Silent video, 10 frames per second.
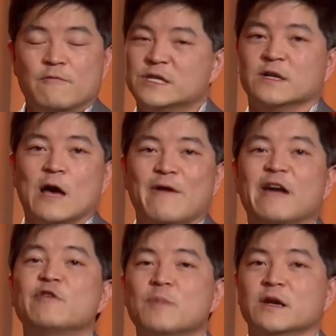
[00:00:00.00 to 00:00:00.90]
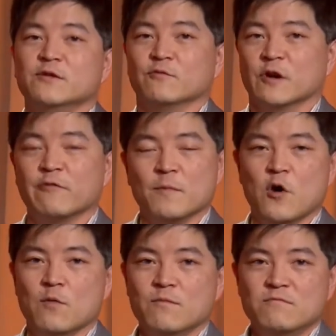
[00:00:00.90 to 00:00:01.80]
which allow everybody to work from
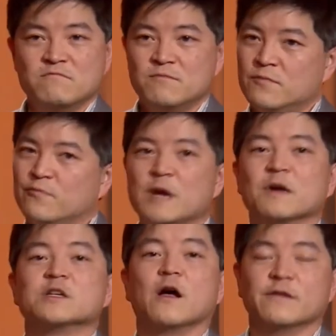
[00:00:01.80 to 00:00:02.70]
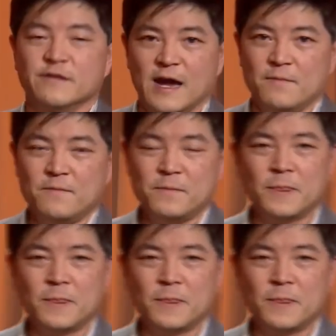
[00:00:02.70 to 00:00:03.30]
home pretty much all the time.